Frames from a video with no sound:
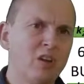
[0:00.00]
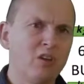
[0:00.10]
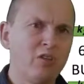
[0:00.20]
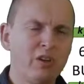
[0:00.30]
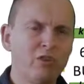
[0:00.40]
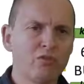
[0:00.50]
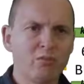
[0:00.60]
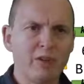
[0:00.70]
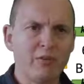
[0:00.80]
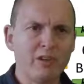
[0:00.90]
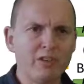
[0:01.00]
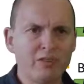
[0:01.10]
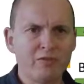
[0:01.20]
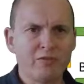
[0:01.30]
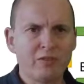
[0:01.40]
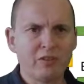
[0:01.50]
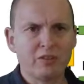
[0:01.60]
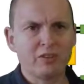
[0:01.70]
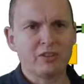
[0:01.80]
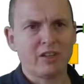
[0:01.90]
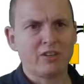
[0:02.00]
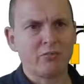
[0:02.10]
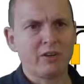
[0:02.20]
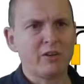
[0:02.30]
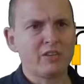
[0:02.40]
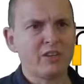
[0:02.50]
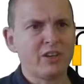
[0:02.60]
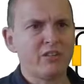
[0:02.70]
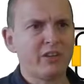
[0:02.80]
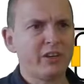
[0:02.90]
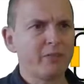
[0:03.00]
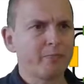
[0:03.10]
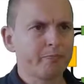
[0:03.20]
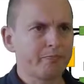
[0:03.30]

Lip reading: You can also make resonant filters like this ring resonator here,